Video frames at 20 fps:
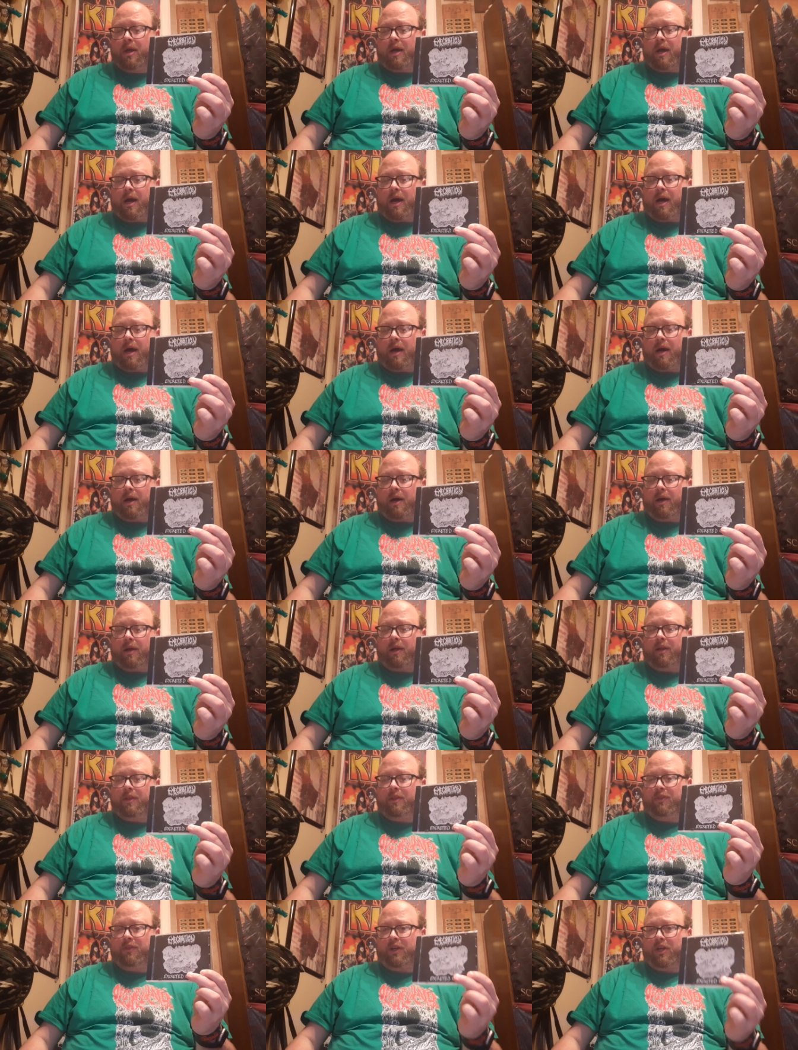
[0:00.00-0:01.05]
uh,
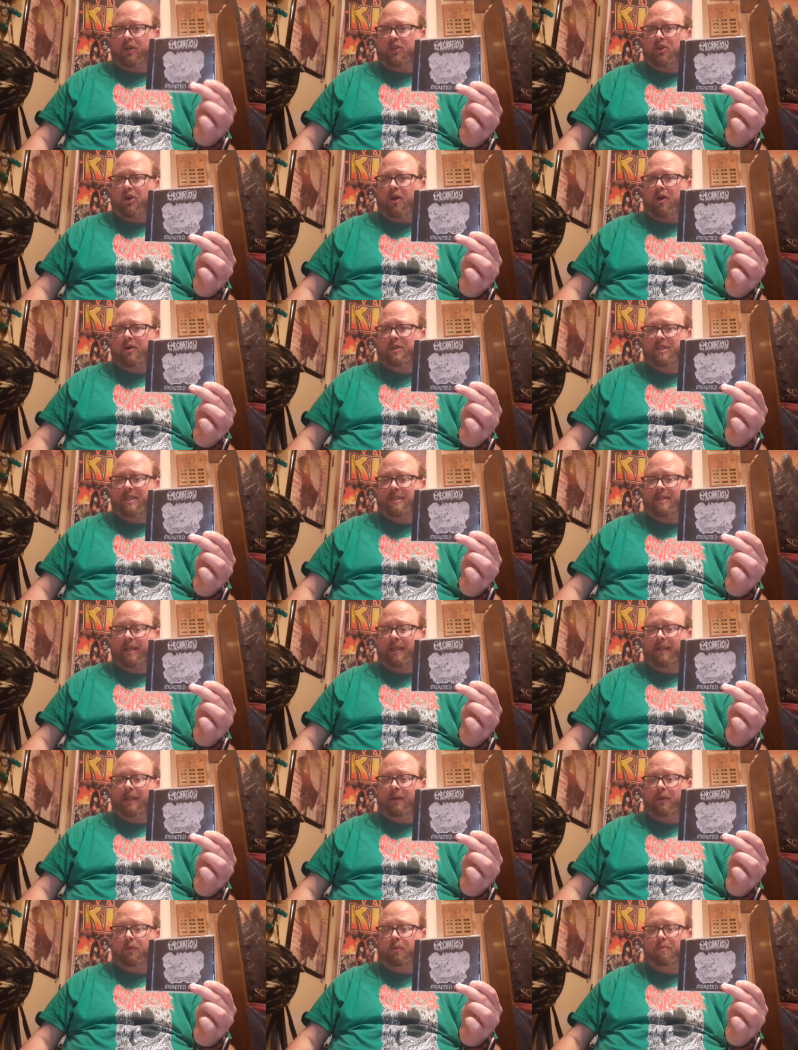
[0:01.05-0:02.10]
the guitars just a
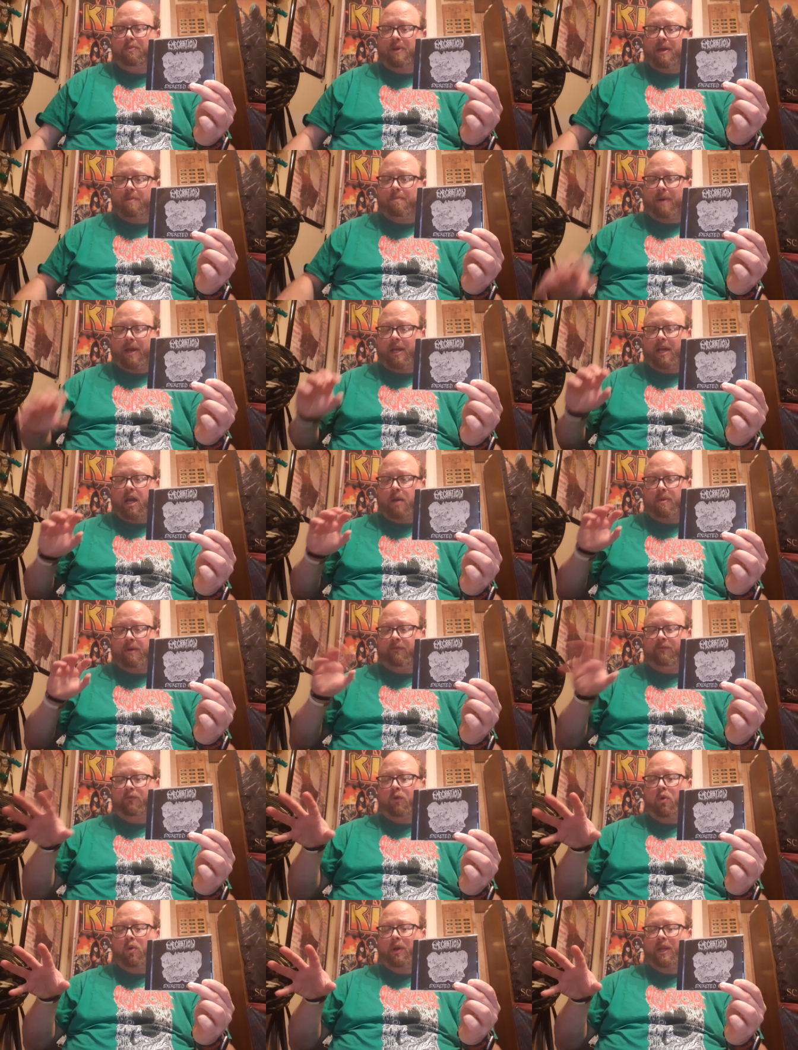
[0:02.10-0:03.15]
little bit by coming
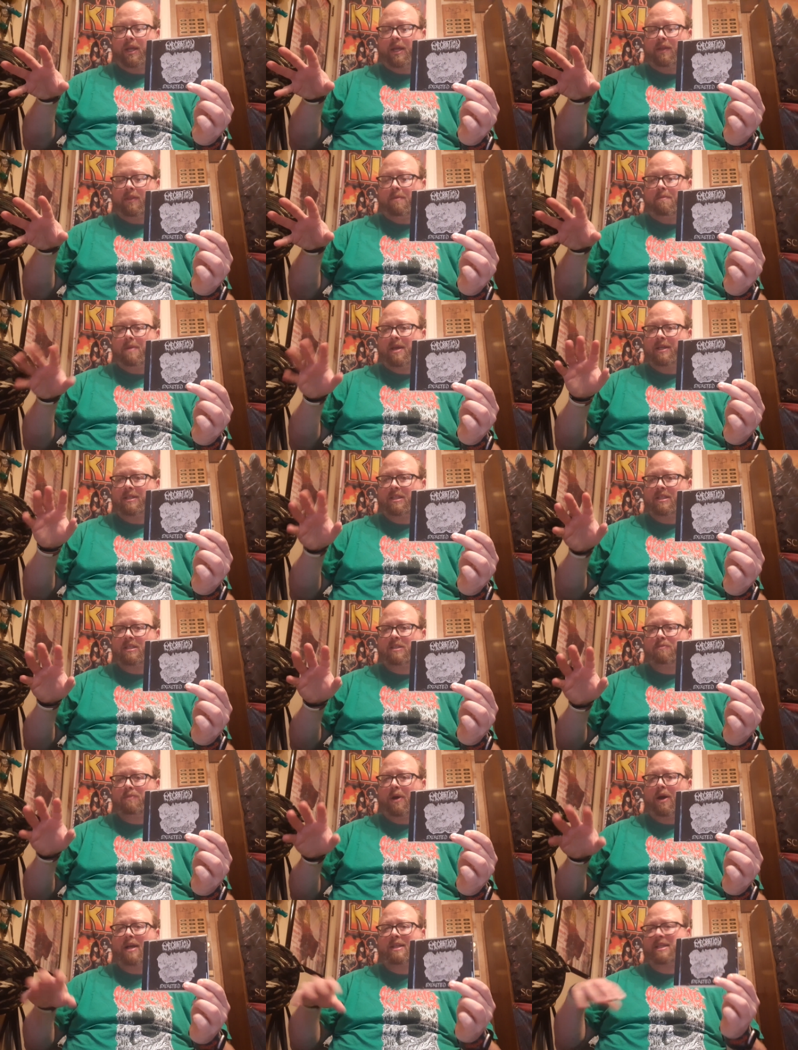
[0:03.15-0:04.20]
forward in the mix in
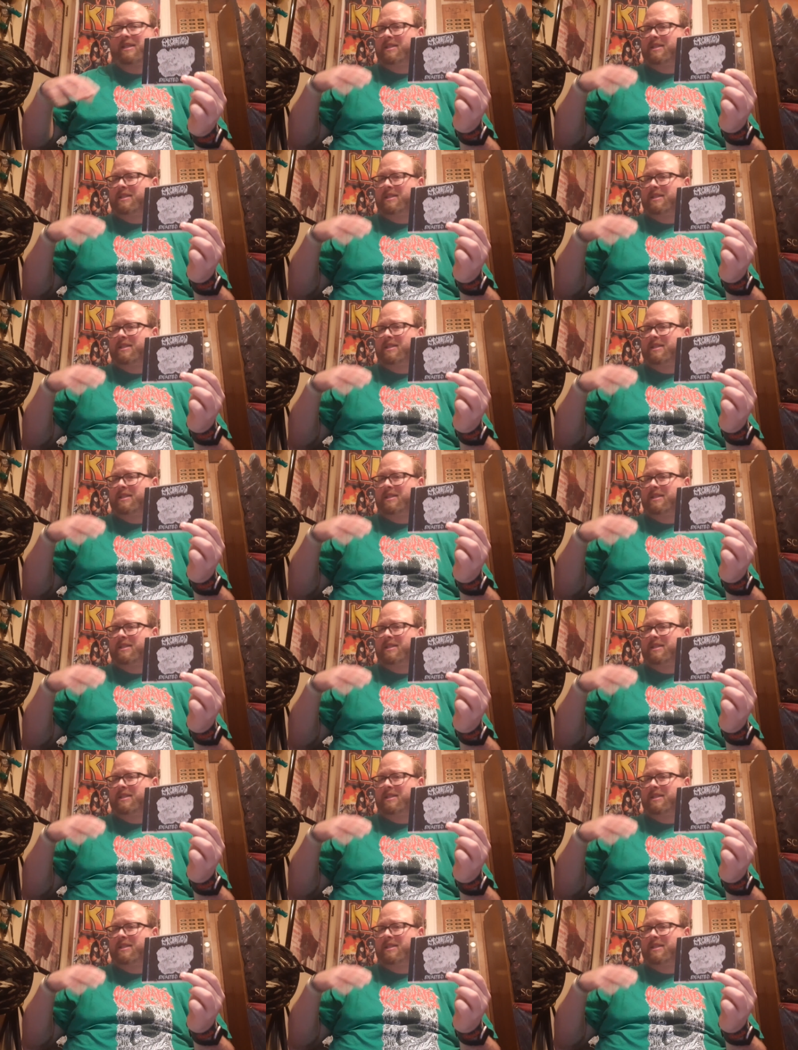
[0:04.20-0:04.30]
spots.